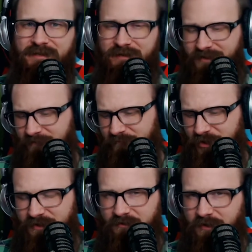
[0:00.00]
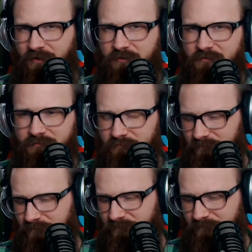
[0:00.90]
Like, gee, I don't know.
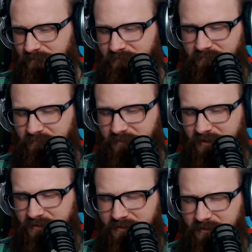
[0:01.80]
Let's